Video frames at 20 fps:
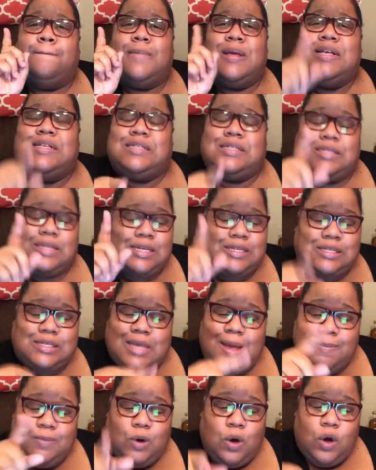it's it's
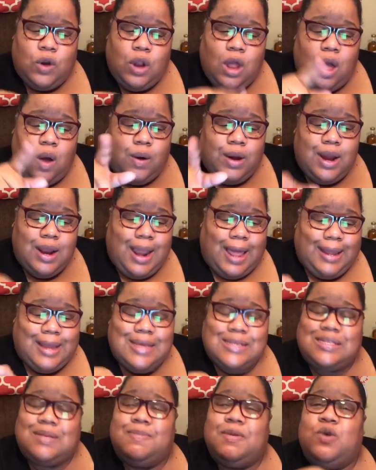something going on here. Like
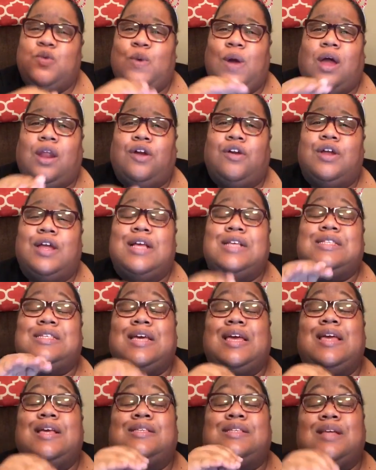it's some irregular it's
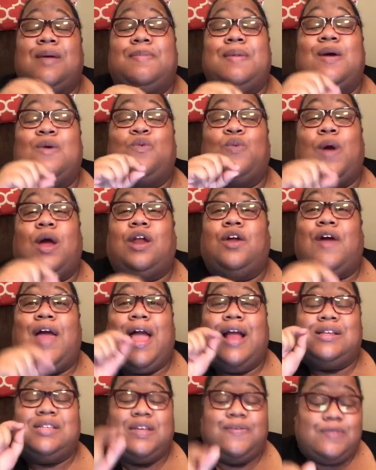some irregular
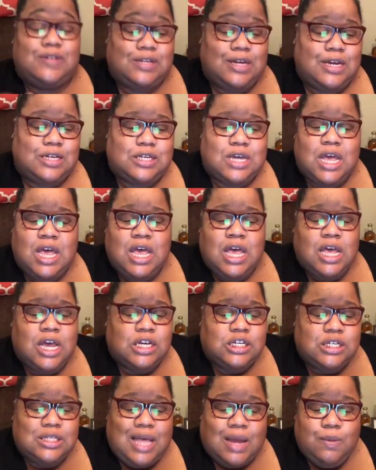activities.
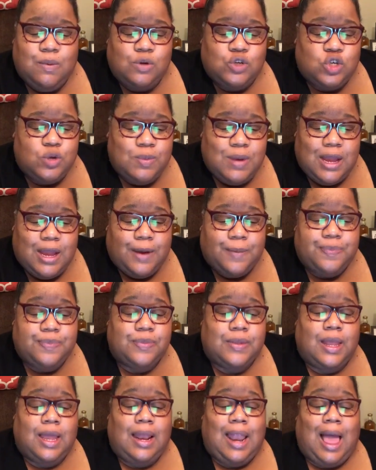She's like, what you mean?
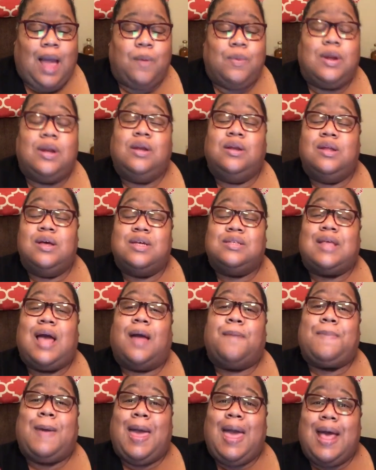He like, well, it looks
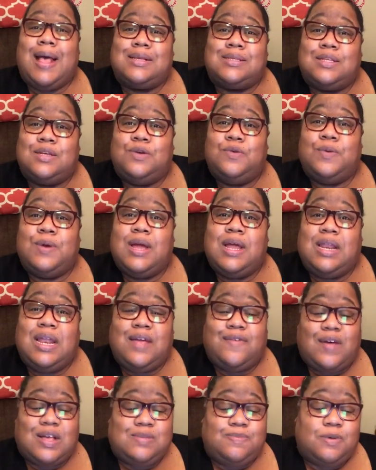like Pastor
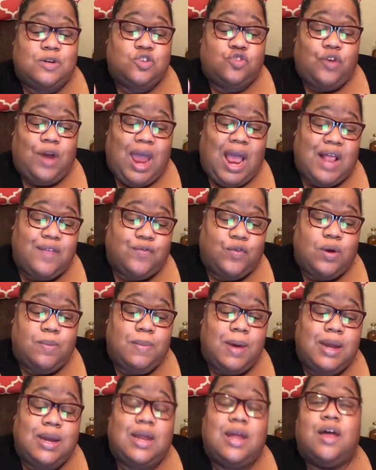Greenleaf has been transferring
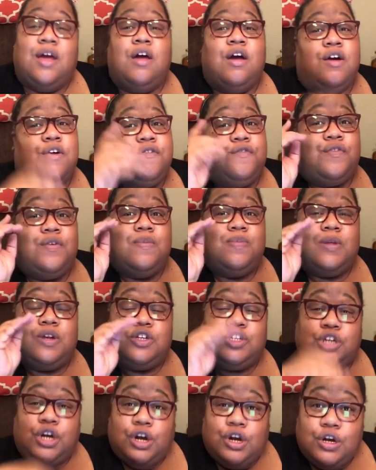money from the
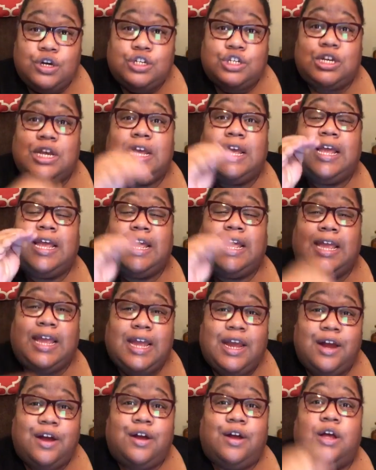church
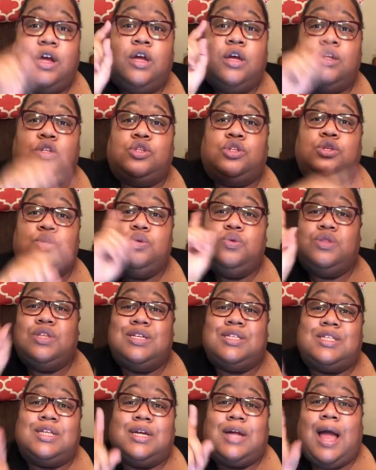here to
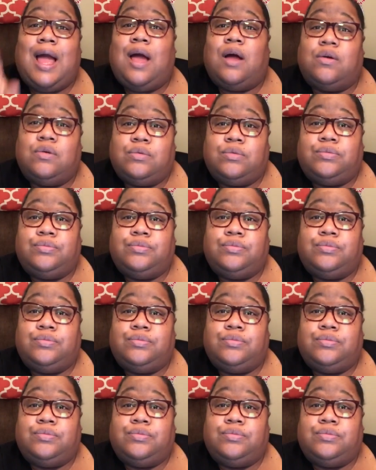this account.